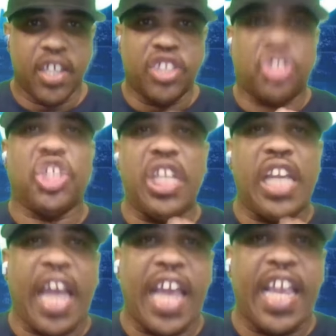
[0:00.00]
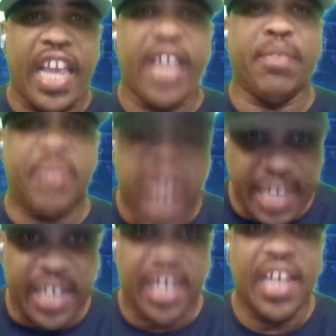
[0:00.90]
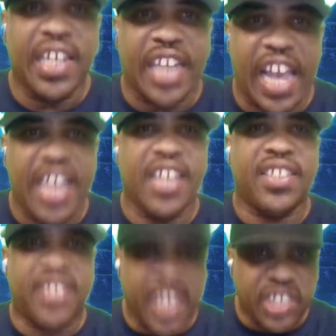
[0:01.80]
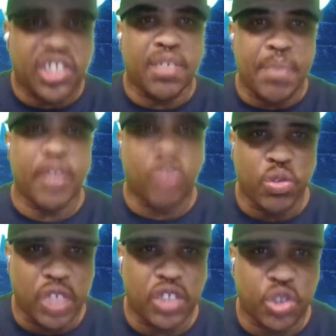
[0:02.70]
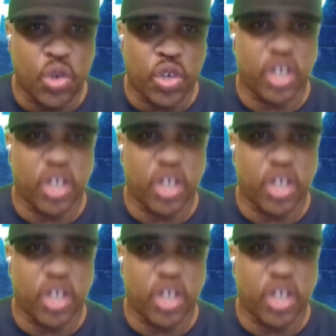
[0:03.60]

G A M D gang addiction mental disorder.